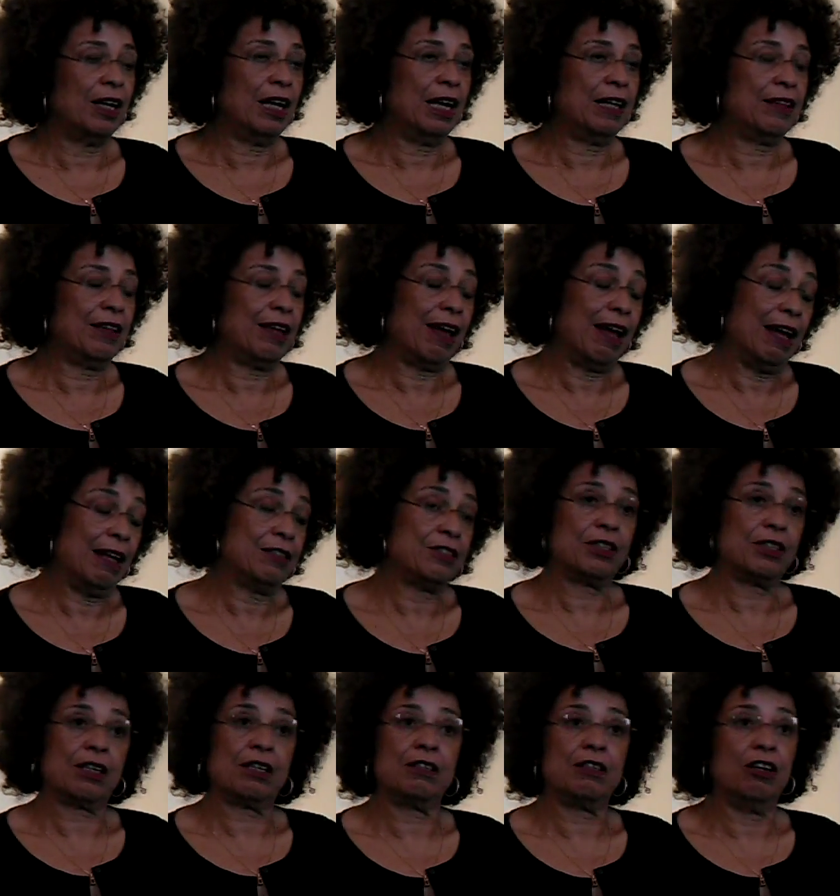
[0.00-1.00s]
And the
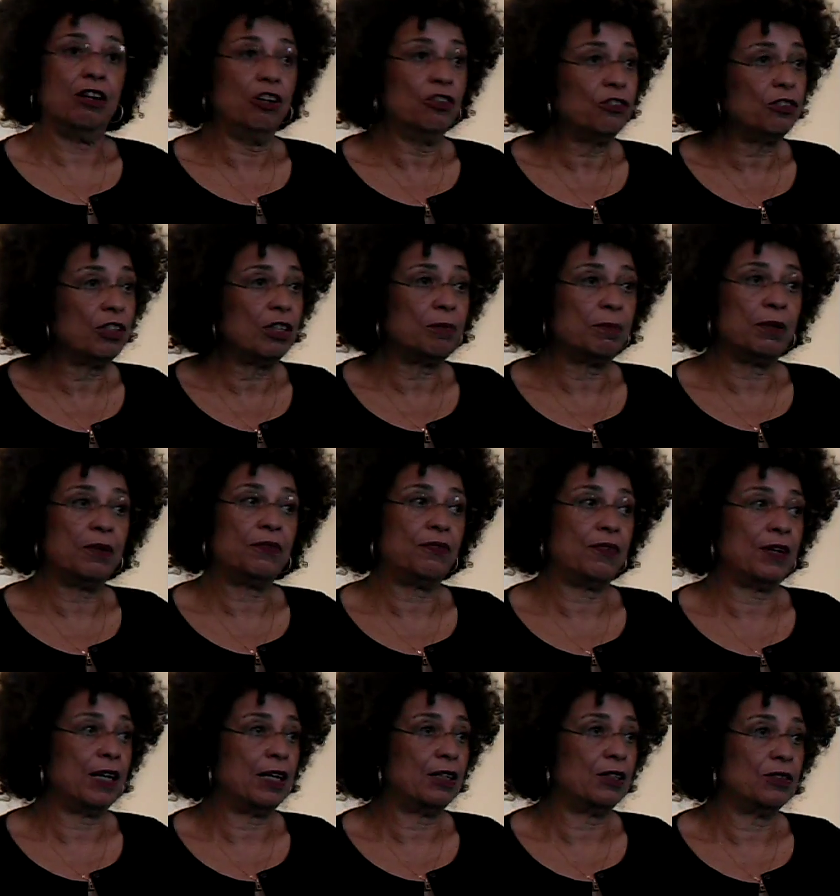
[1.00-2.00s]
answer can only be
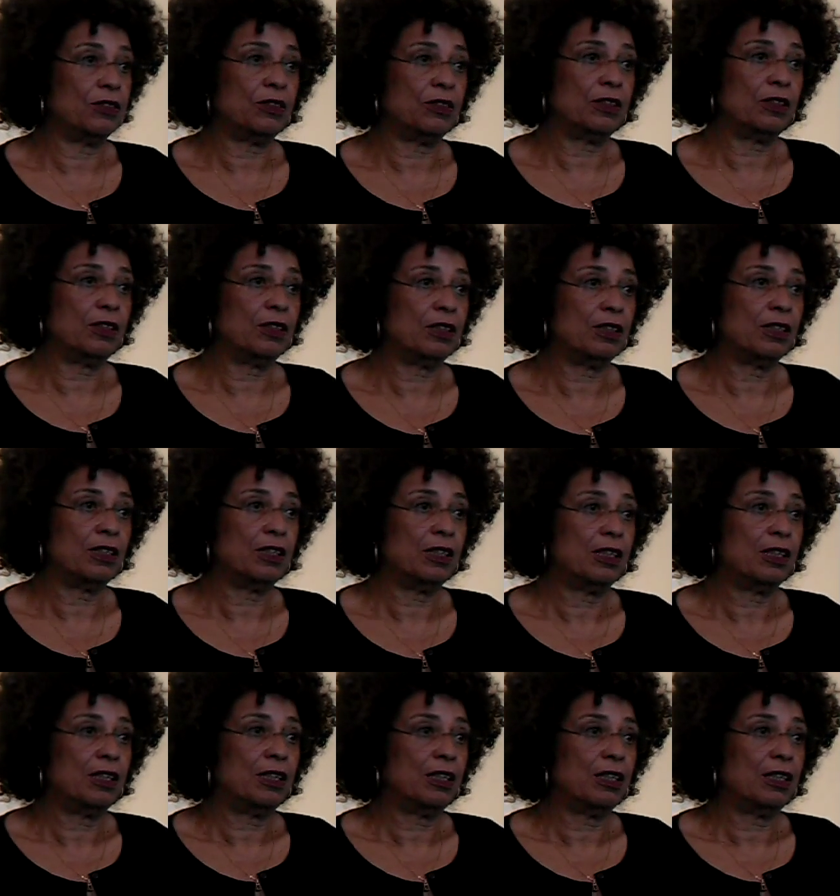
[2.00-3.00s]
found
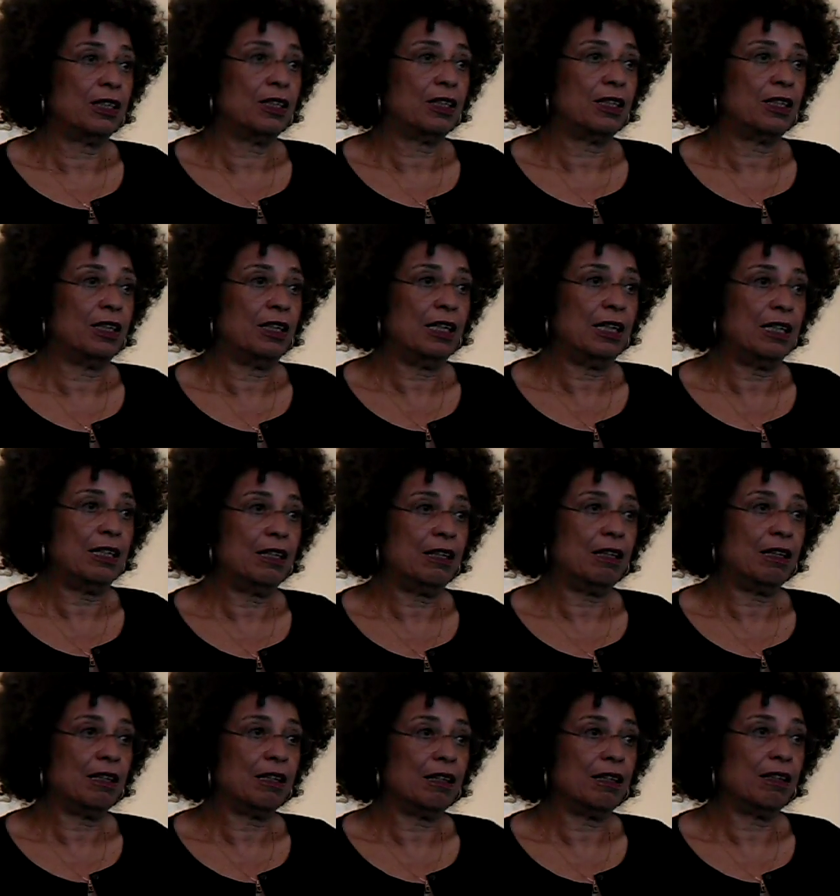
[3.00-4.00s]

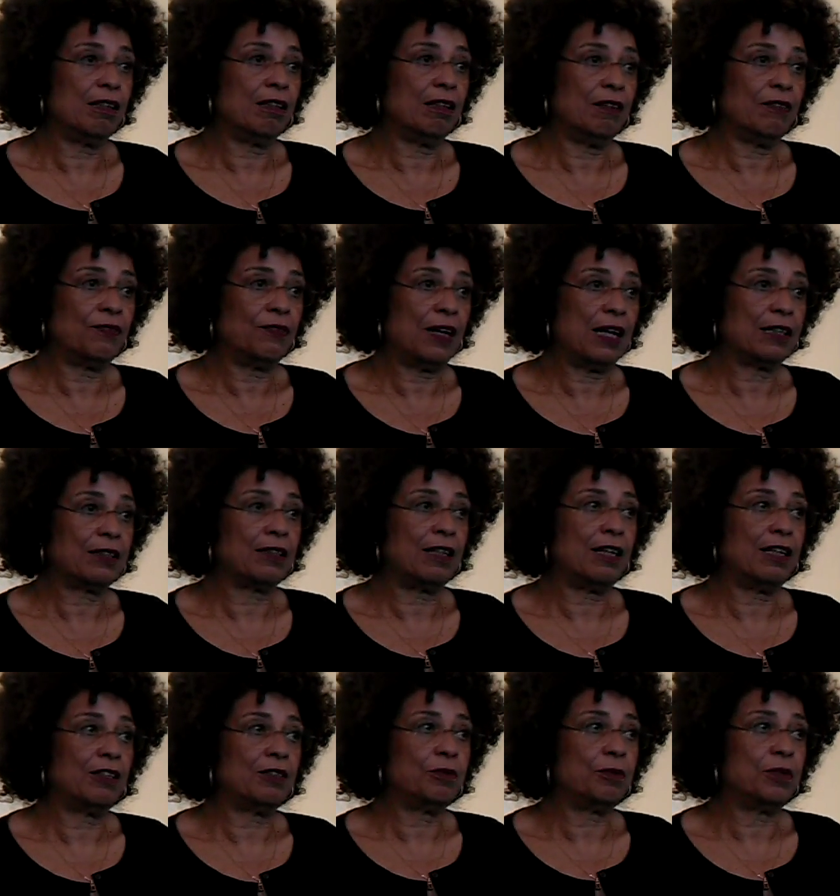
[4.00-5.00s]
in the fact
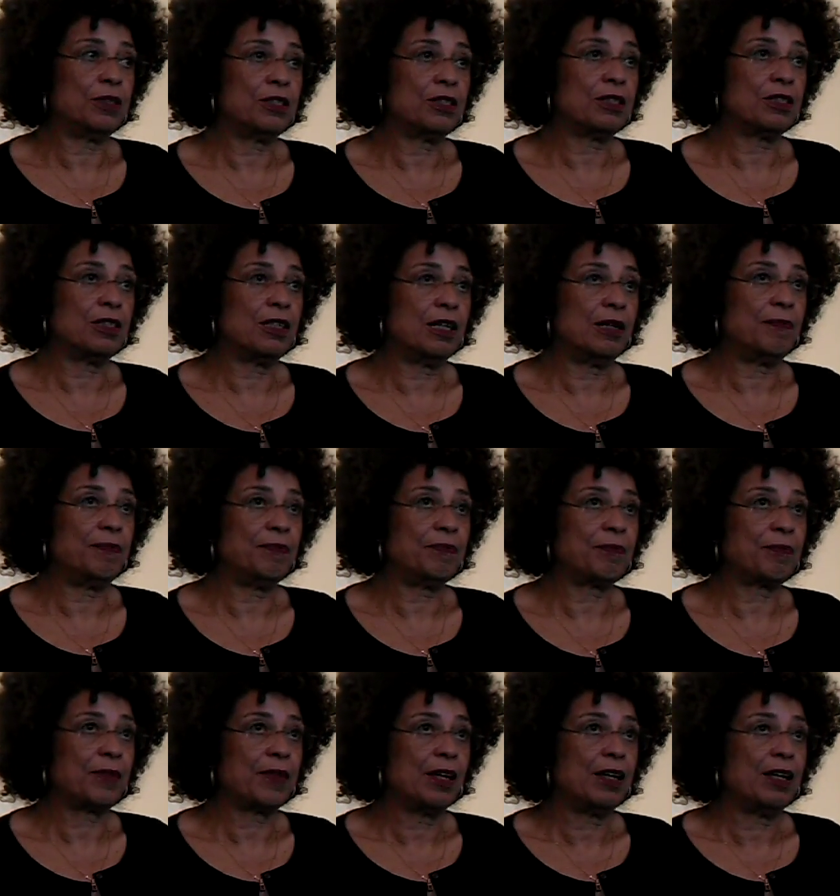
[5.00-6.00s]
that it was um,
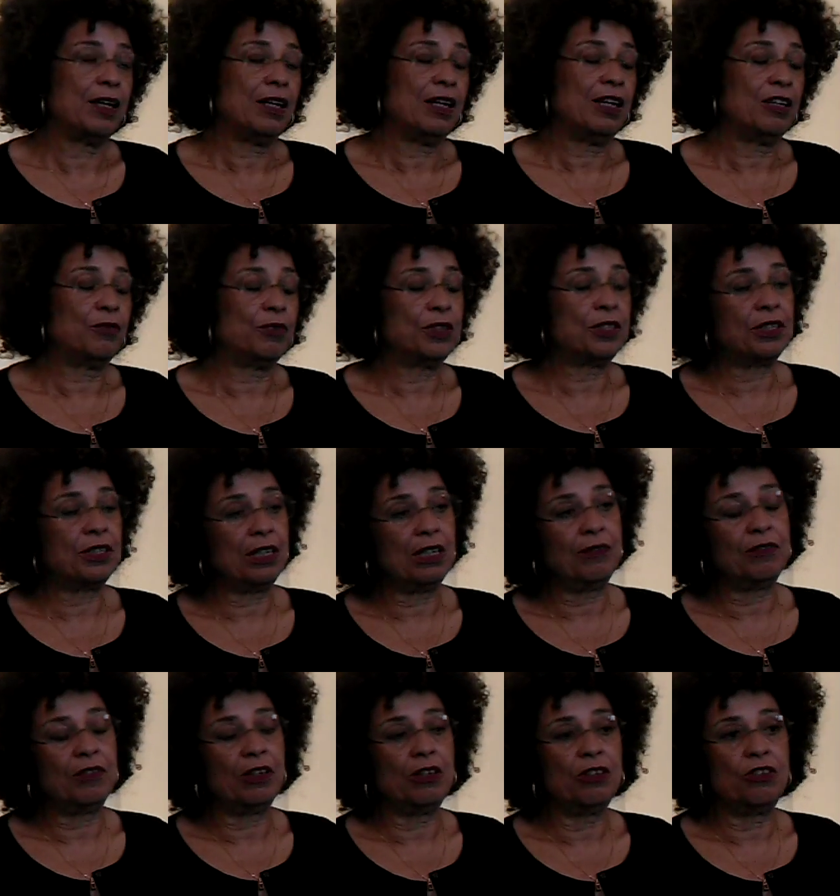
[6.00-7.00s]
it
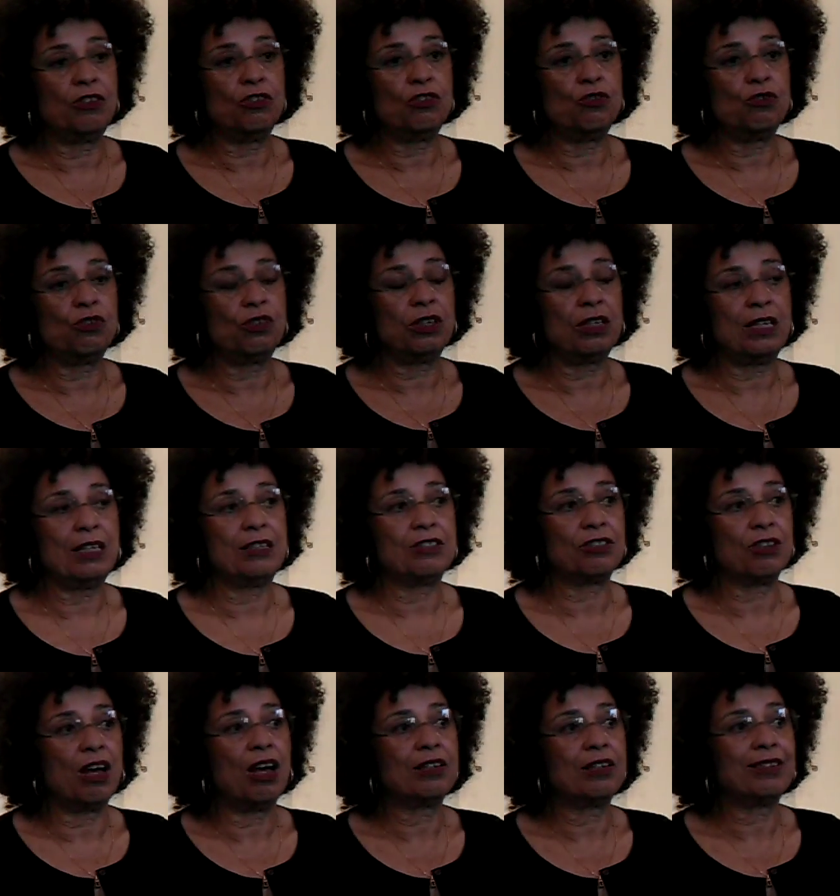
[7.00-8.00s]
received a new
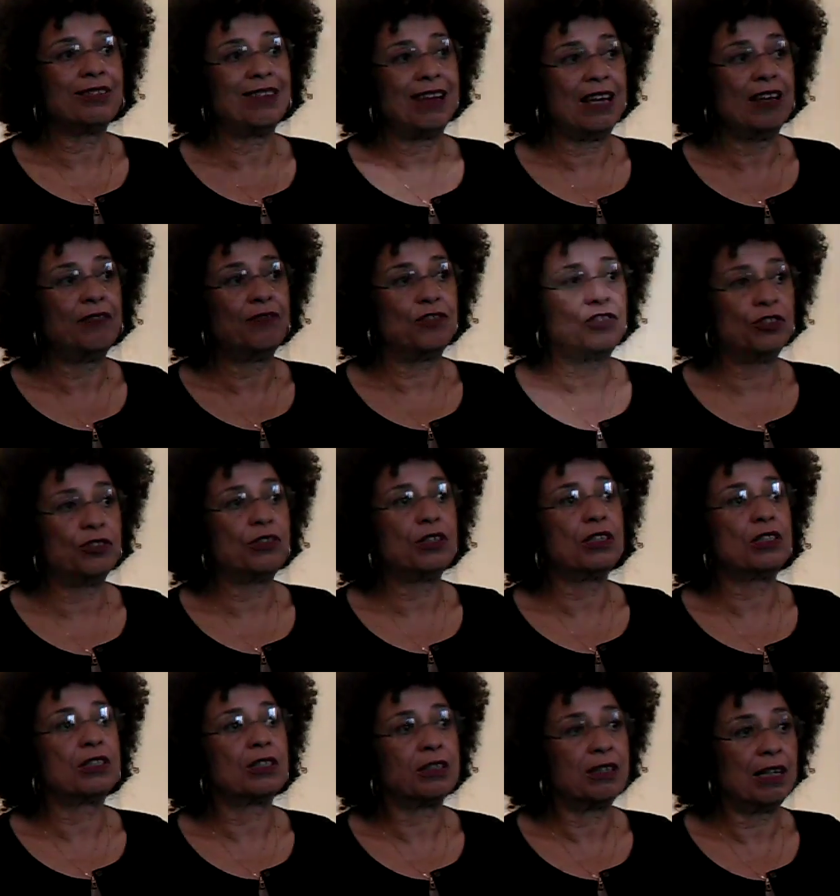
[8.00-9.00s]
lease on life
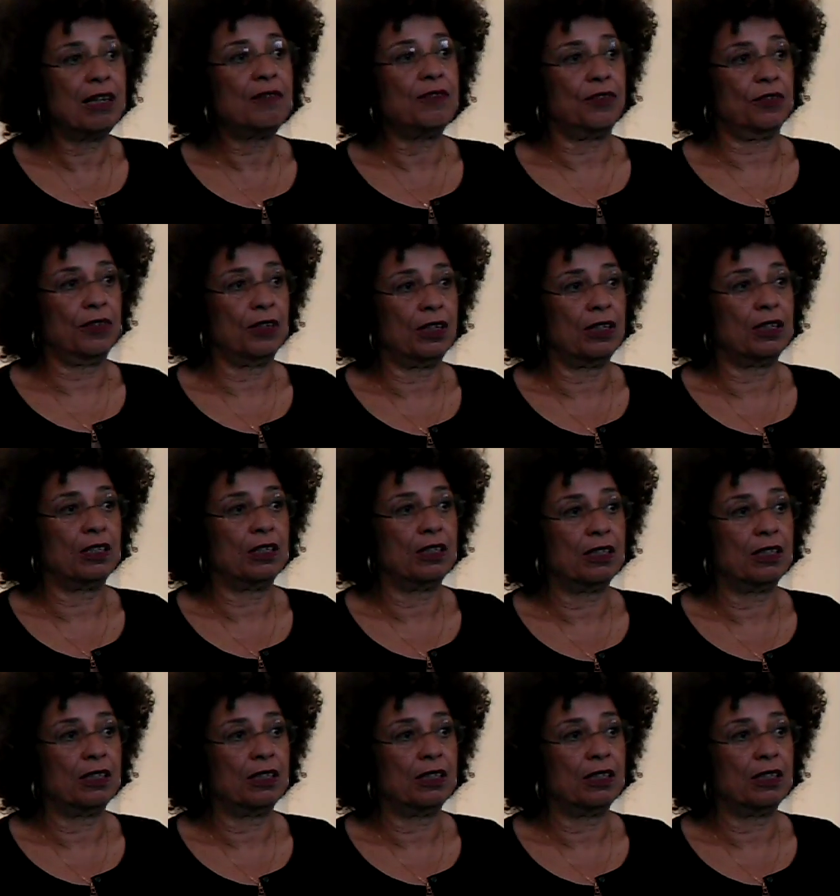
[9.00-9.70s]
during slavery.